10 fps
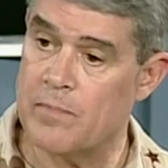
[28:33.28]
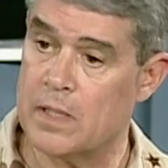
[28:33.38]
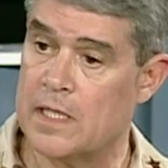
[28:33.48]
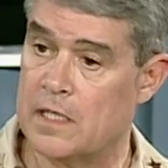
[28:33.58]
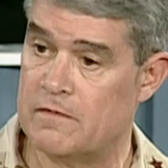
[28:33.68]

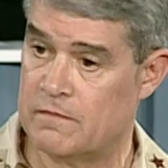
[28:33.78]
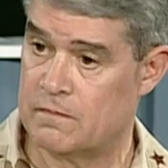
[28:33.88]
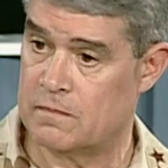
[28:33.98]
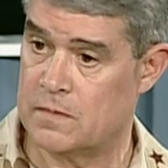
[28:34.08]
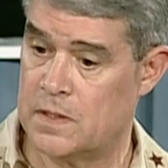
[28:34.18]
believe,
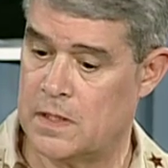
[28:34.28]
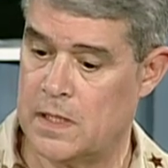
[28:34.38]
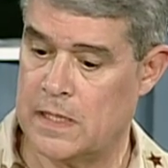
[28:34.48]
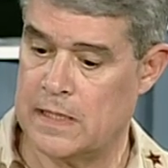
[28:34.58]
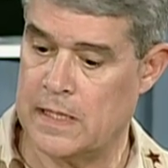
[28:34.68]
and,
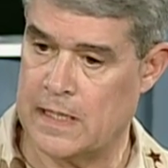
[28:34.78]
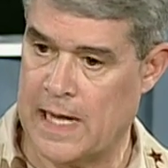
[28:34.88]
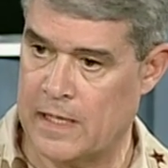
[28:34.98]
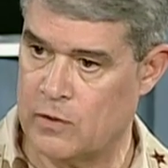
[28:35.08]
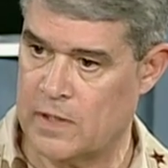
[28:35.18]
and, and
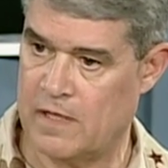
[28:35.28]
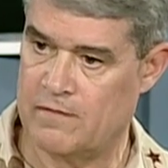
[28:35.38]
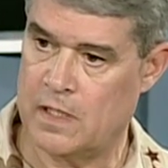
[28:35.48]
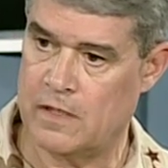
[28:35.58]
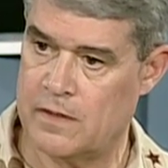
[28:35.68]
I don't
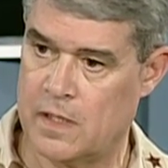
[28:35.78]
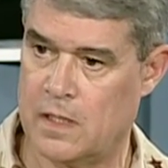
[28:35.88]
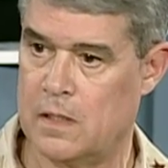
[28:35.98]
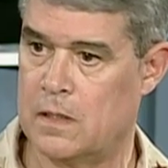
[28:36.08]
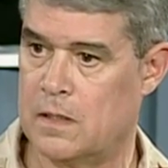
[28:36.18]
have
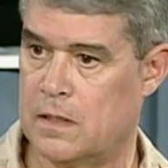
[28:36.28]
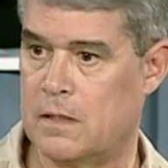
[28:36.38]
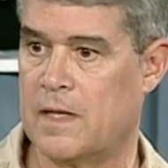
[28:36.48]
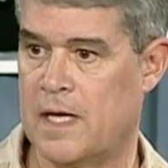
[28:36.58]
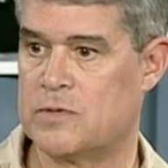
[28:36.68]
anything
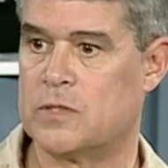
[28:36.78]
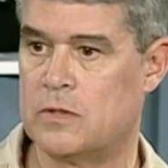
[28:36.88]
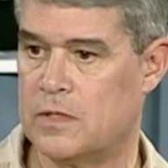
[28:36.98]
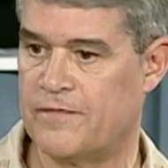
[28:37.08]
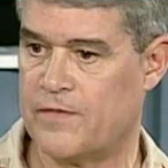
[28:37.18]
uh,
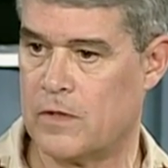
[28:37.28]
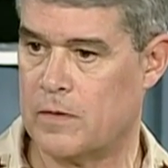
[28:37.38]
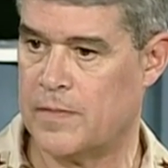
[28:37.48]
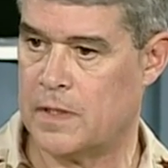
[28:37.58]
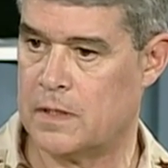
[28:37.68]
absolutely
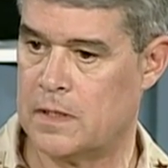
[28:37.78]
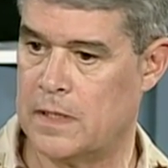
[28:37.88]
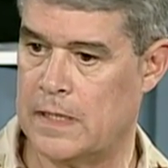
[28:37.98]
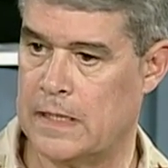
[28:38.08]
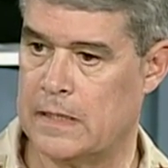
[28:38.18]
firm in.
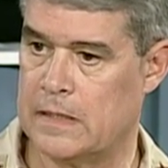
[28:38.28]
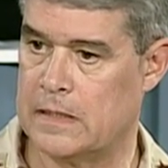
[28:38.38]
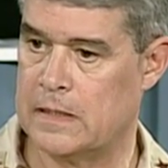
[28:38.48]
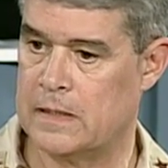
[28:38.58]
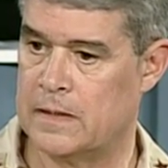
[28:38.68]
in
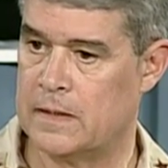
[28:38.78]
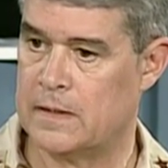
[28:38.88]
uh,